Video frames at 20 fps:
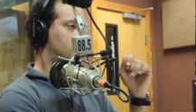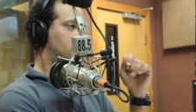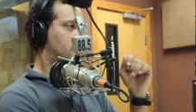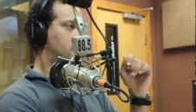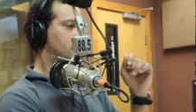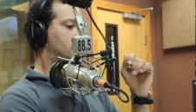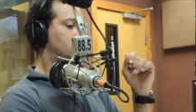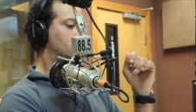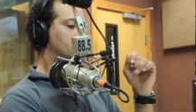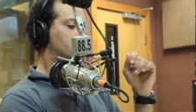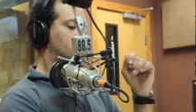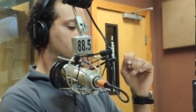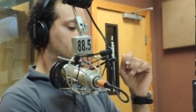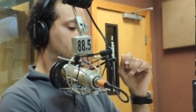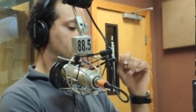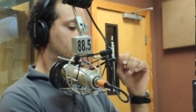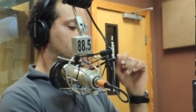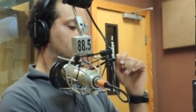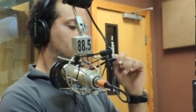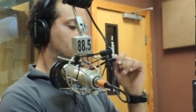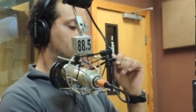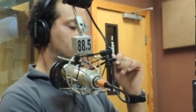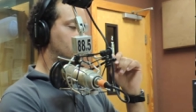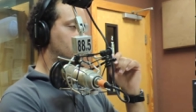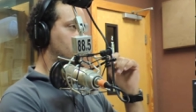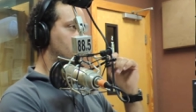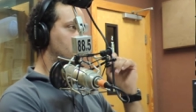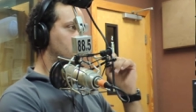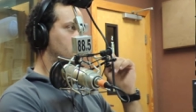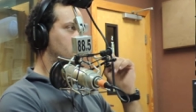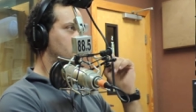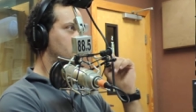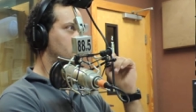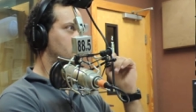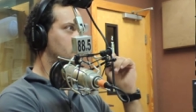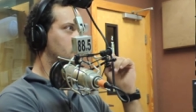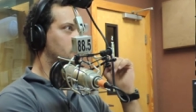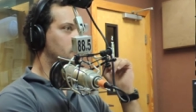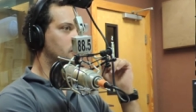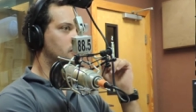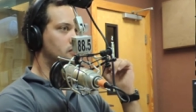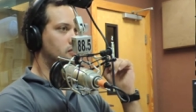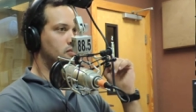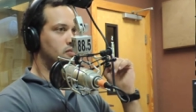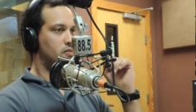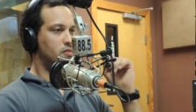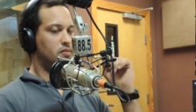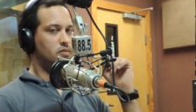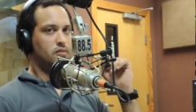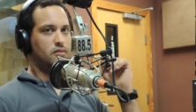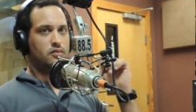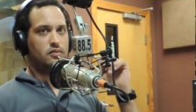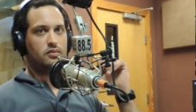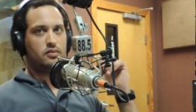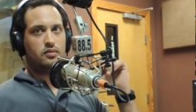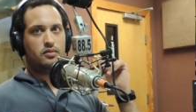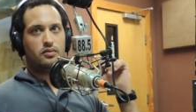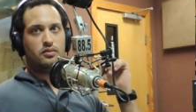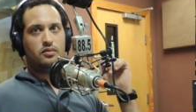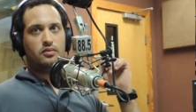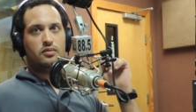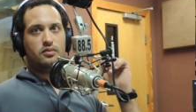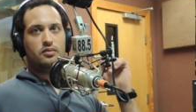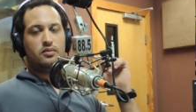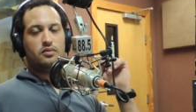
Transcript: team insurance first name card.